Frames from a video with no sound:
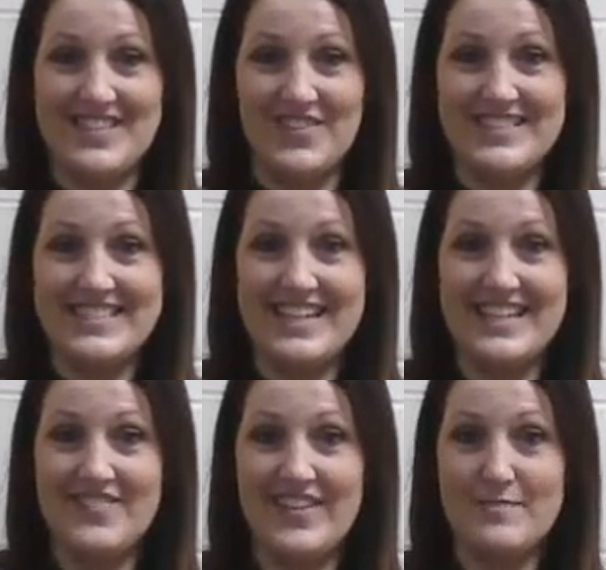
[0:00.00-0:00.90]
So
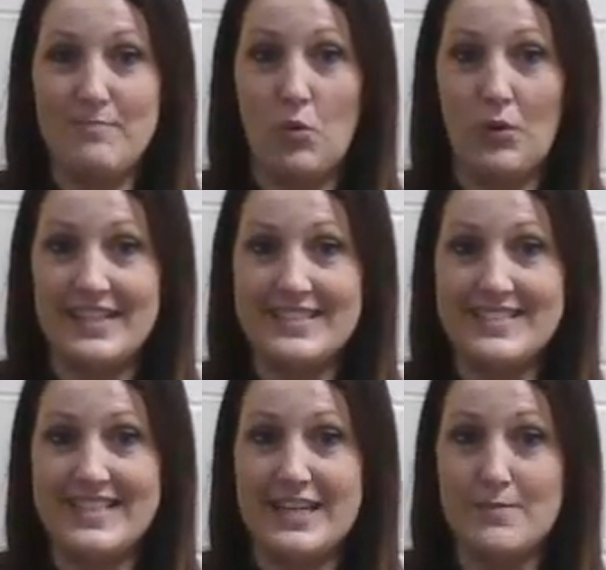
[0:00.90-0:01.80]
instead of points
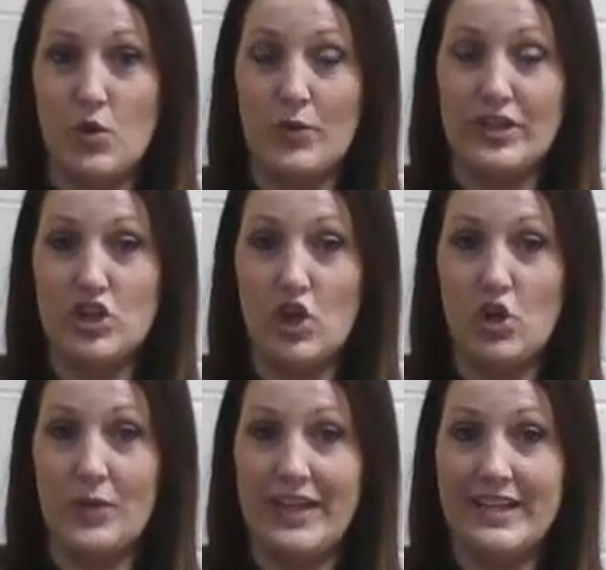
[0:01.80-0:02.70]
that keep going and
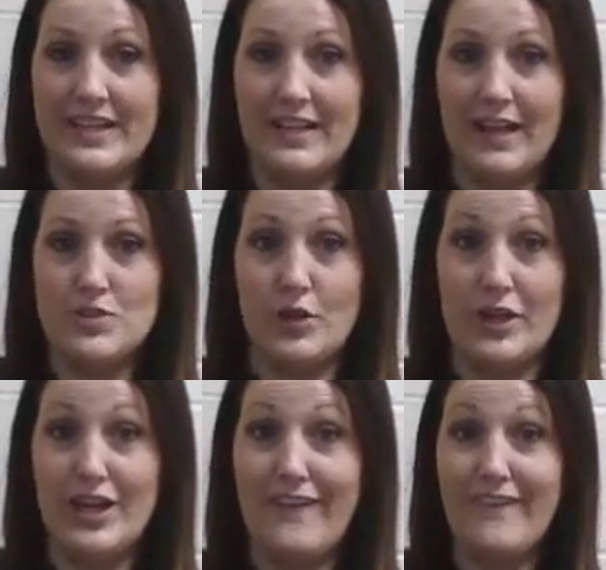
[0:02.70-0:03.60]
going,
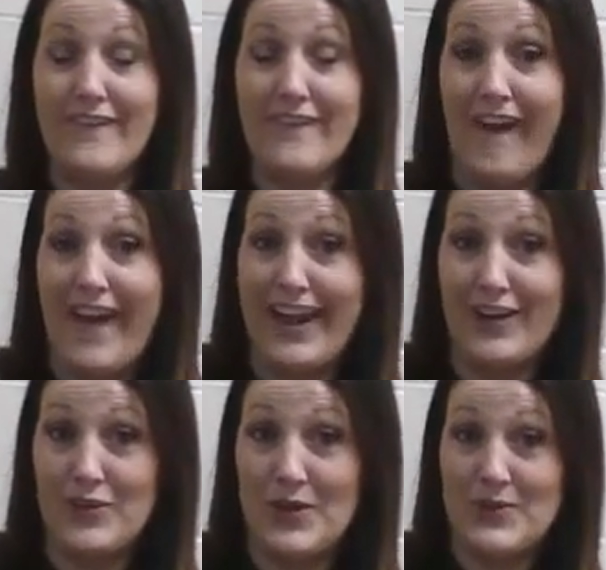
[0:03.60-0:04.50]

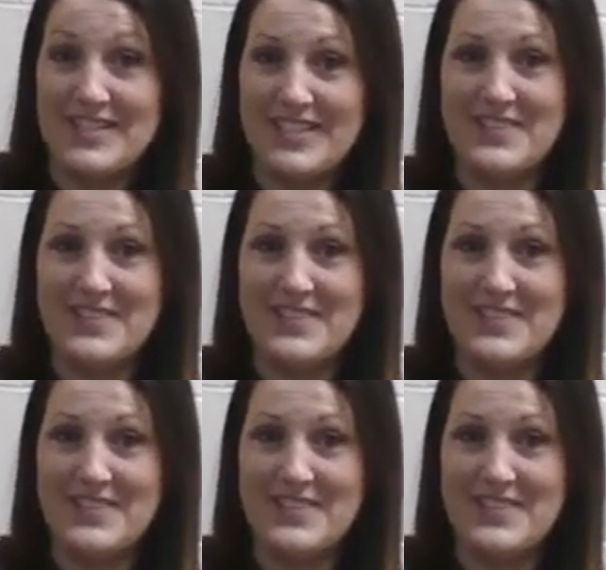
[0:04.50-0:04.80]
arrows that